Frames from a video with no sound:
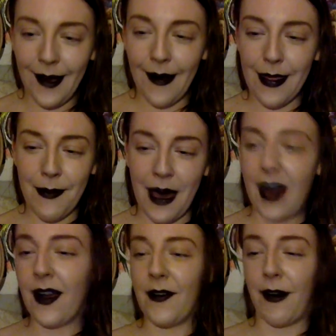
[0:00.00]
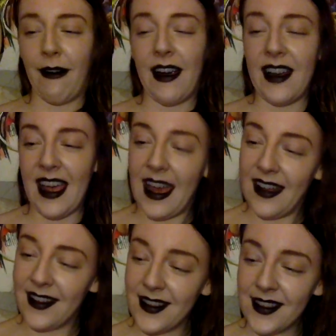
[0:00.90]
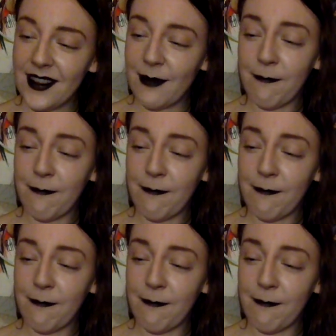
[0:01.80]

on the back of our right hands.